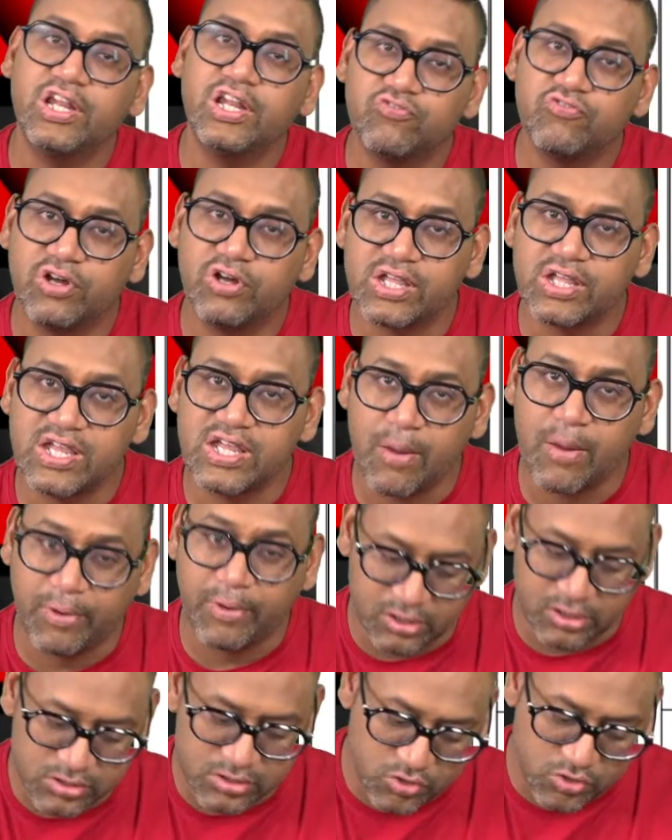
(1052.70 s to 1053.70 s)
working
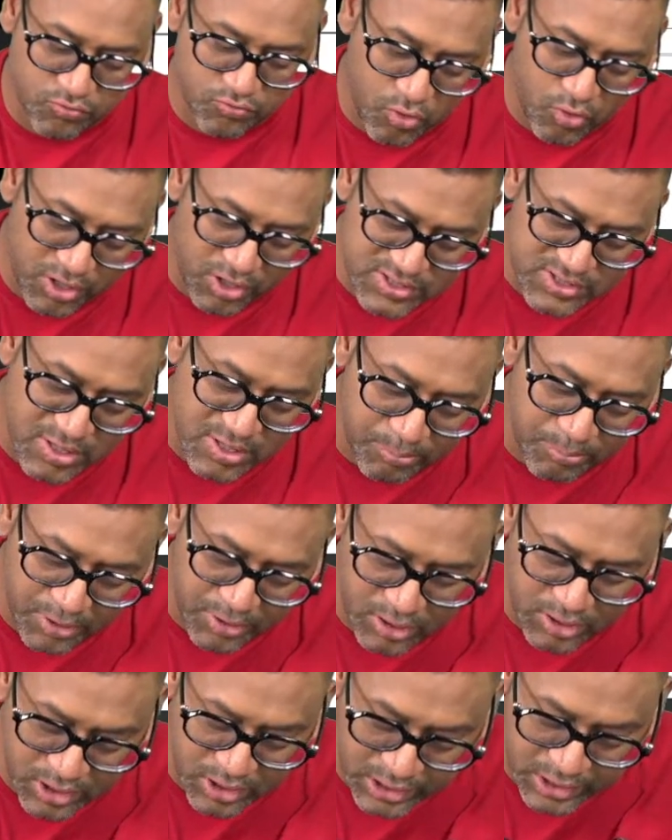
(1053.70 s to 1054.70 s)
capital. So for example,
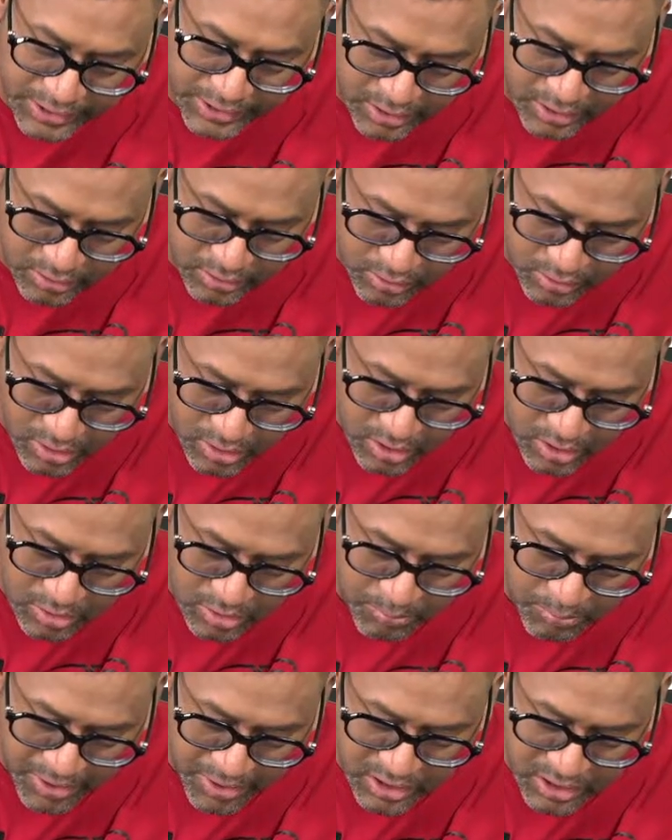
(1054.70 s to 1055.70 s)
earlier
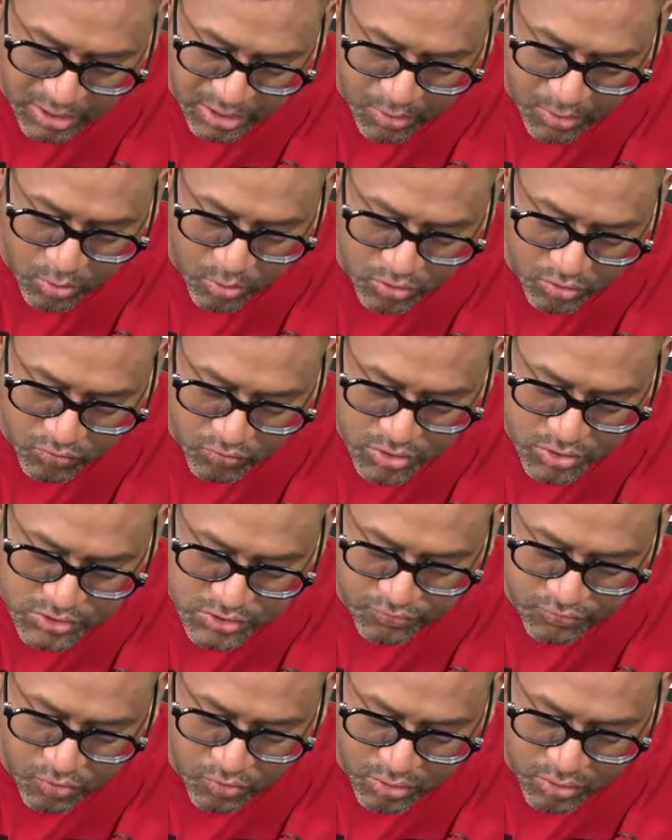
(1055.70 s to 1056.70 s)
my amount was
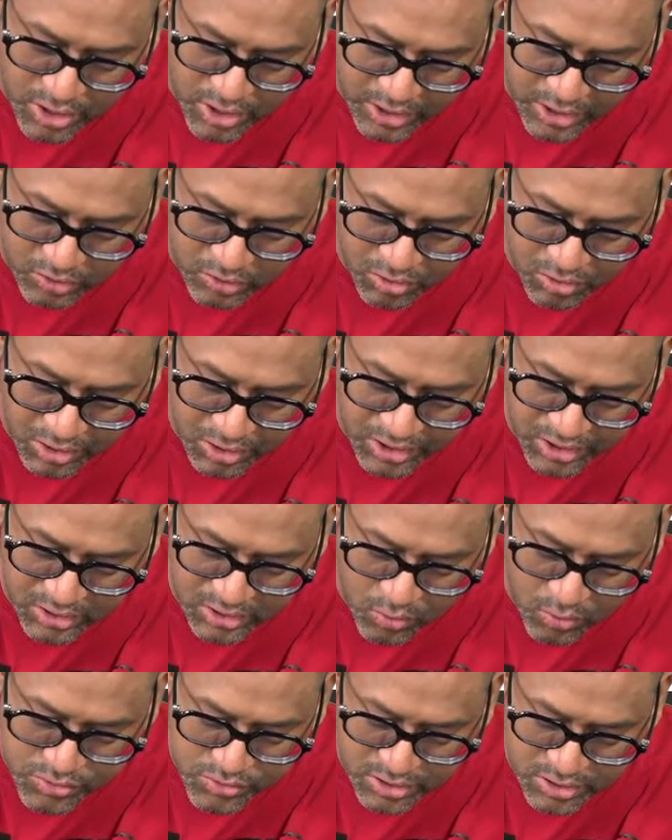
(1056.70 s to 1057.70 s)

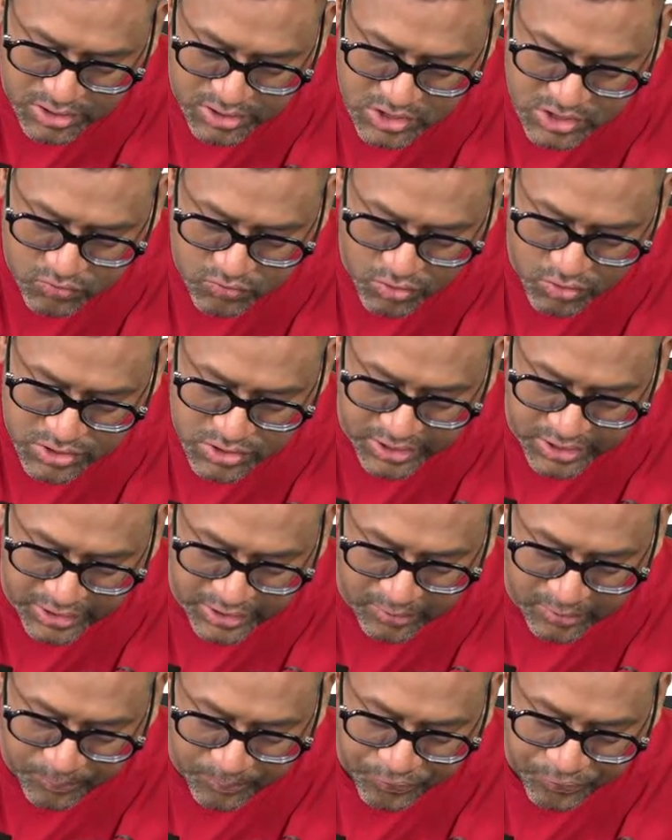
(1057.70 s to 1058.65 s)
4,20,000. This was needed.